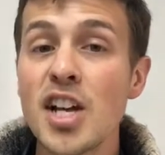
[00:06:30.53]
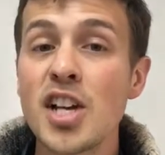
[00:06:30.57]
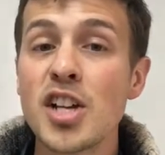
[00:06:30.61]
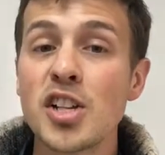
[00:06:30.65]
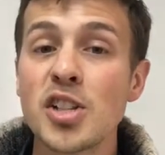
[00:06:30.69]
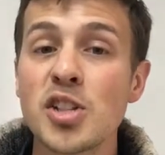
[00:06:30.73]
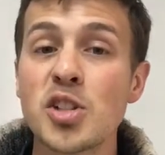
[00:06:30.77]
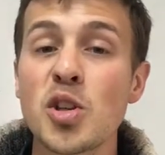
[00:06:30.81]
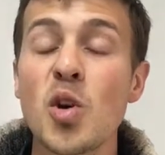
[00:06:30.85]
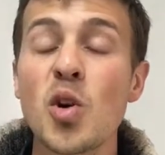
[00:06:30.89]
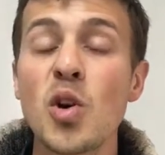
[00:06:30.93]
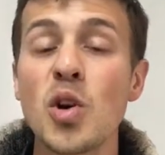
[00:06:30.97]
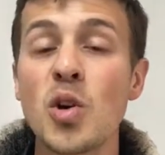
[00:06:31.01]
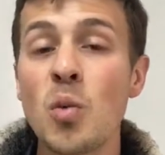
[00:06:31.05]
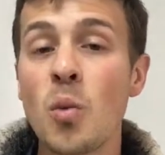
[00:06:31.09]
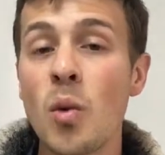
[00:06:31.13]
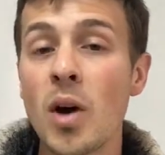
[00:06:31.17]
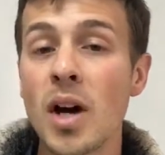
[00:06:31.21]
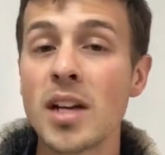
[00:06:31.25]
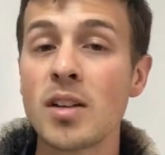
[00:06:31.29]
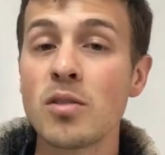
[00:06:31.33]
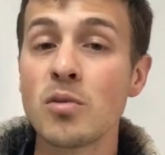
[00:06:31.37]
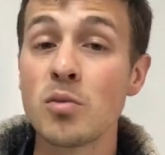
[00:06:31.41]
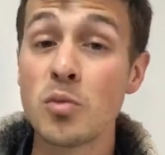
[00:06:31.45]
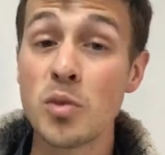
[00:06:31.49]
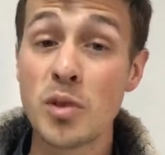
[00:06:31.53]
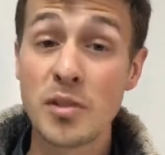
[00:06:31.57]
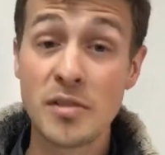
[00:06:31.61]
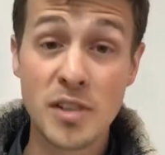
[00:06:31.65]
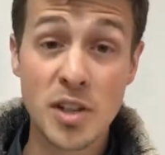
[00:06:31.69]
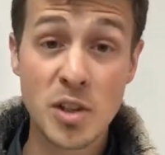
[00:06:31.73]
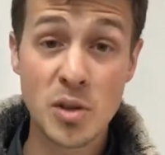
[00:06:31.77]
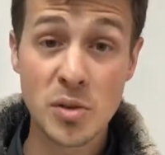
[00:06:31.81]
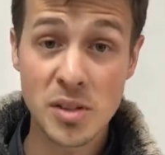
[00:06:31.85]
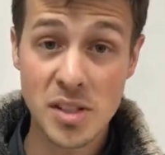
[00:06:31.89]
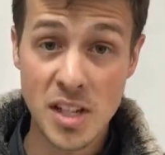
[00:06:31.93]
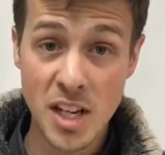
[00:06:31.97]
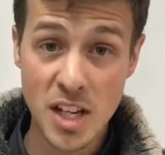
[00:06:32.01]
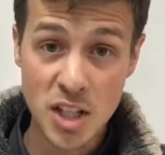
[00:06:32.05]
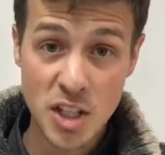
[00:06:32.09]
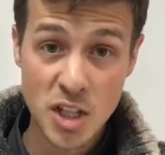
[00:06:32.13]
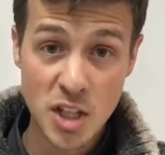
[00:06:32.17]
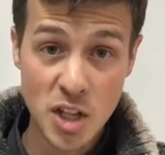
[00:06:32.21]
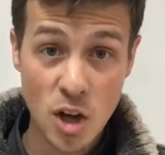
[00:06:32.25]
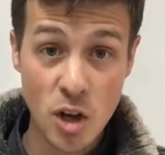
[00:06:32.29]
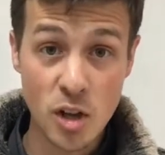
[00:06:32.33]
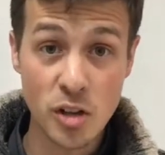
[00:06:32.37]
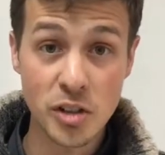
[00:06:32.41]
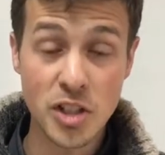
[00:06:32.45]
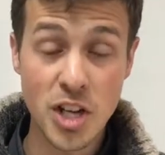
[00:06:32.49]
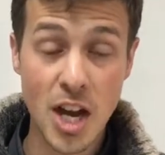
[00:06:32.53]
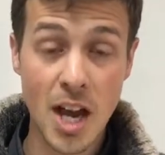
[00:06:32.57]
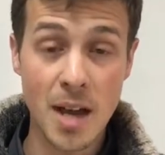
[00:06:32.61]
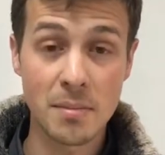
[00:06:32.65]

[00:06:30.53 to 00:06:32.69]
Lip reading: So in one review session, I'll